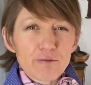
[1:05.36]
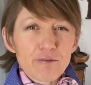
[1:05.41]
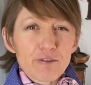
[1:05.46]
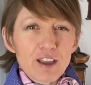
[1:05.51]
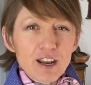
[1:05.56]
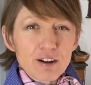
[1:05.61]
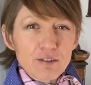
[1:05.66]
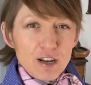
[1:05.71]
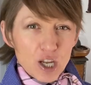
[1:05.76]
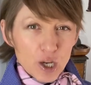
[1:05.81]

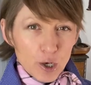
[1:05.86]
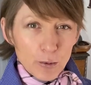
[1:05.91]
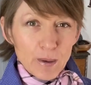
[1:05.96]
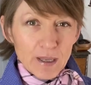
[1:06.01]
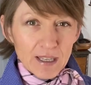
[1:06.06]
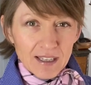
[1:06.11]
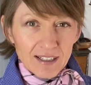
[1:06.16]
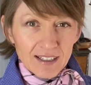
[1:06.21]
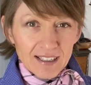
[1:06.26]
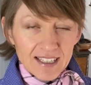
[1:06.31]
very
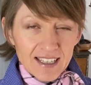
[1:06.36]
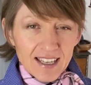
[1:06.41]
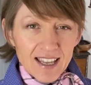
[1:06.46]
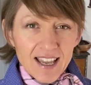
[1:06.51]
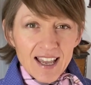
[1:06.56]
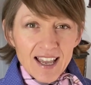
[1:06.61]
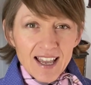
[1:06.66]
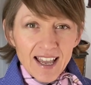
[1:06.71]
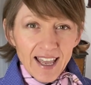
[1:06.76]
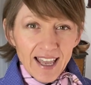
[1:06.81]
quickly.
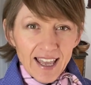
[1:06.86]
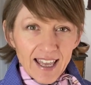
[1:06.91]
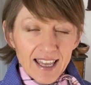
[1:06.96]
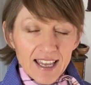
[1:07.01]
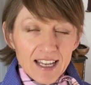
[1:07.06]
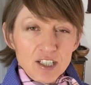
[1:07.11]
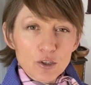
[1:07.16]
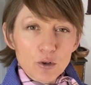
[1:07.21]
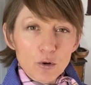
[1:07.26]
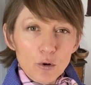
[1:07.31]

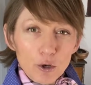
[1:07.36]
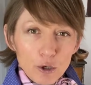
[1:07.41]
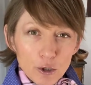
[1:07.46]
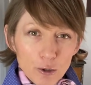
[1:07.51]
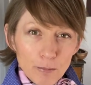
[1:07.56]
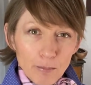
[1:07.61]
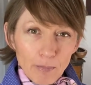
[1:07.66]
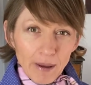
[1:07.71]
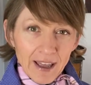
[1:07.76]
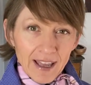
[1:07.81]
And
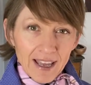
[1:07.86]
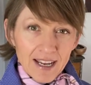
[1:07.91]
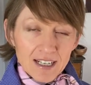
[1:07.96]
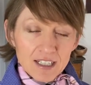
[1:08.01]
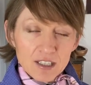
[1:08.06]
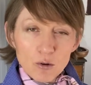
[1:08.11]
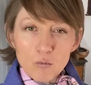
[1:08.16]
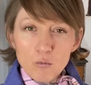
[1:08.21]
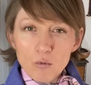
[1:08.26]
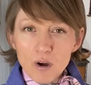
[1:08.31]
oil
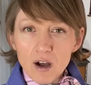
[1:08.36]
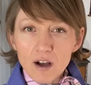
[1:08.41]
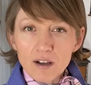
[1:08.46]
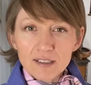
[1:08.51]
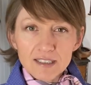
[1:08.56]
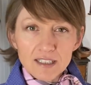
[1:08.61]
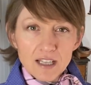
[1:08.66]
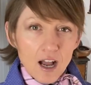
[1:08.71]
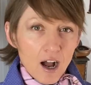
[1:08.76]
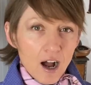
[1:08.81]
paint,
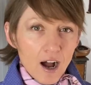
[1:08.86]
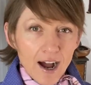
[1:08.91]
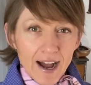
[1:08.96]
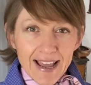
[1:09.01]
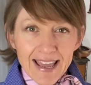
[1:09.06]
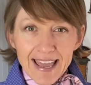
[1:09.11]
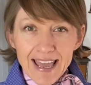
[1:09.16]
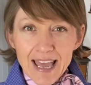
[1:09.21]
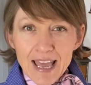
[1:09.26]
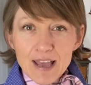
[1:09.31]
whilst
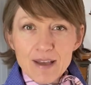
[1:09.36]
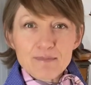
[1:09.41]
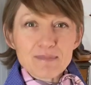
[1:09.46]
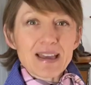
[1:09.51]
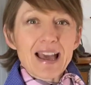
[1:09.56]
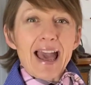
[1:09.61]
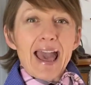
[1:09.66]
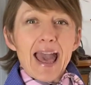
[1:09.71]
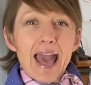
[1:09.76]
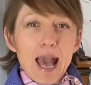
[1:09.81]
I am
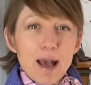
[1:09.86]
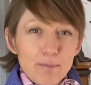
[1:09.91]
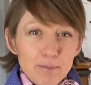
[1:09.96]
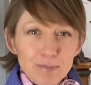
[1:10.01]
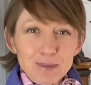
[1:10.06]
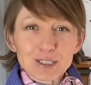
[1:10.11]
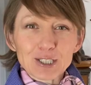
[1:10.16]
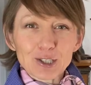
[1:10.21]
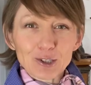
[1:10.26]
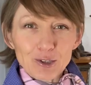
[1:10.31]

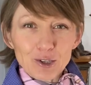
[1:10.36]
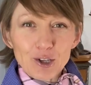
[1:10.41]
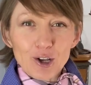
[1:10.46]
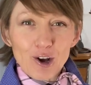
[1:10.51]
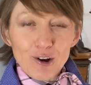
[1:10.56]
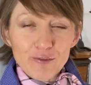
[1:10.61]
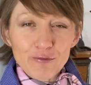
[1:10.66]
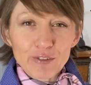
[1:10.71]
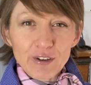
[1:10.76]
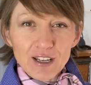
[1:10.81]
absolute
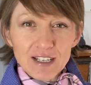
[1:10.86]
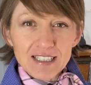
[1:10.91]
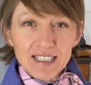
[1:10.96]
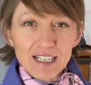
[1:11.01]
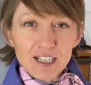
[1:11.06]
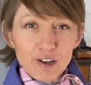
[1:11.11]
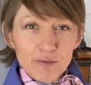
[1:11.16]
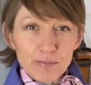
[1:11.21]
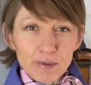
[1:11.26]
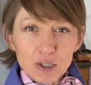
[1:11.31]
convert
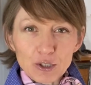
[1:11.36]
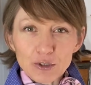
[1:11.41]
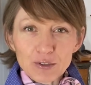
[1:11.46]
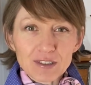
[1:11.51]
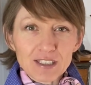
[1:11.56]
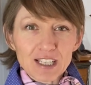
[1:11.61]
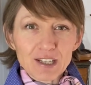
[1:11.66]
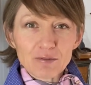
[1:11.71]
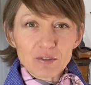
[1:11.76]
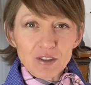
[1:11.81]
and I've been
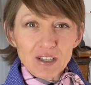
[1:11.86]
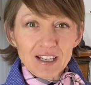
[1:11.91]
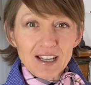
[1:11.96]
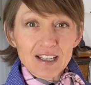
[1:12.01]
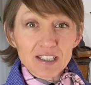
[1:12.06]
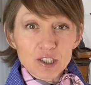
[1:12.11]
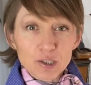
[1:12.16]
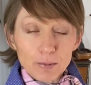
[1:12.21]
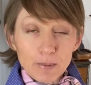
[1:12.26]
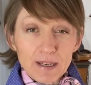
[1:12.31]
using it for the
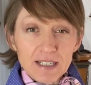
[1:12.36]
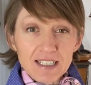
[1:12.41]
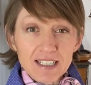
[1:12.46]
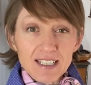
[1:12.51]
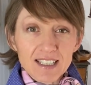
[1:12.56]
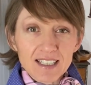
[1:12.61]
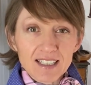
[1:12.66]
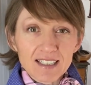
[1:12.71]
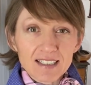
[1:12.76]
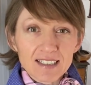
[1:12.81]
last 20
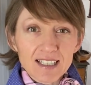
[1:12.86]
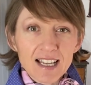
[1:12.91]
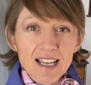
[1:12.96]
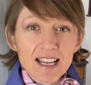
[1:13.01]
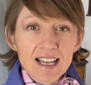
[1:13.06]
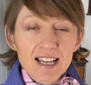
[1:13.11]
years,